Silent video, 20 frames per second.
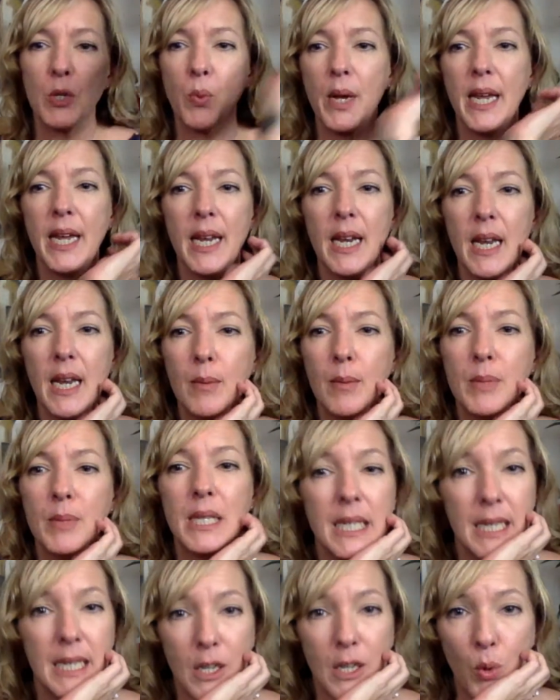between
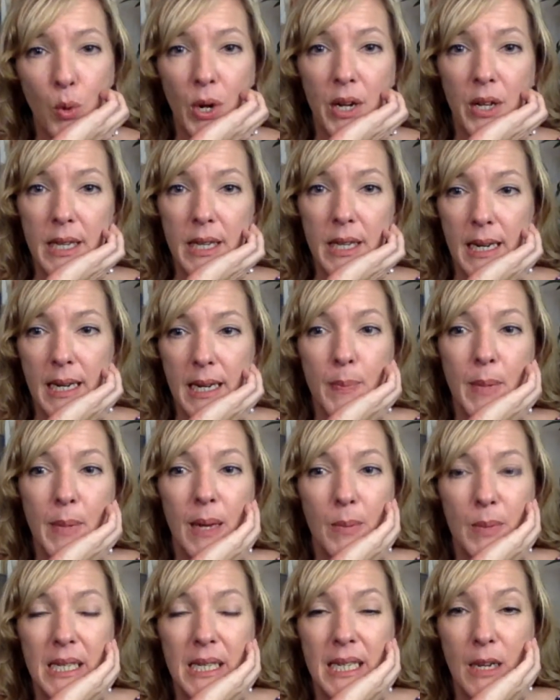MCT oil
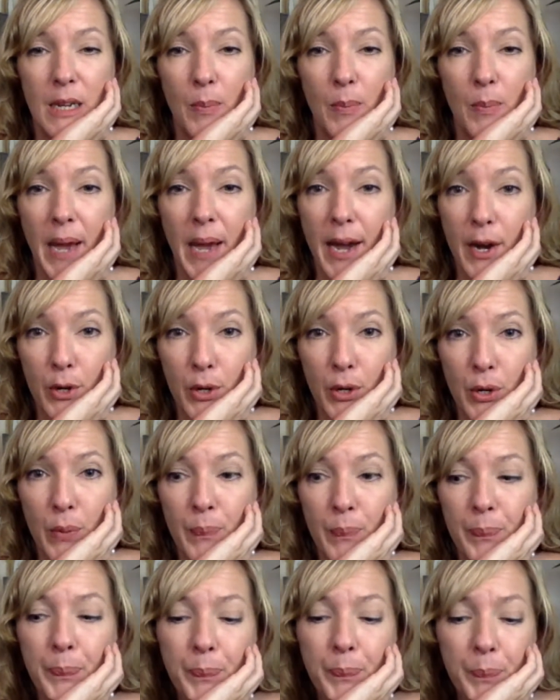and MCT
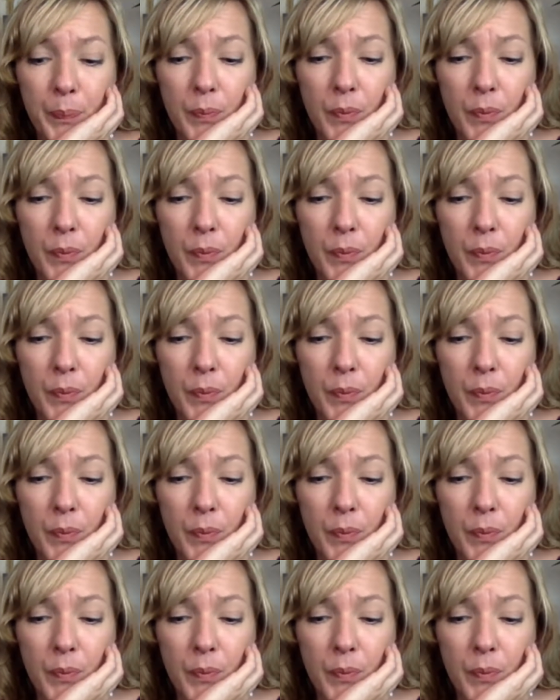powder.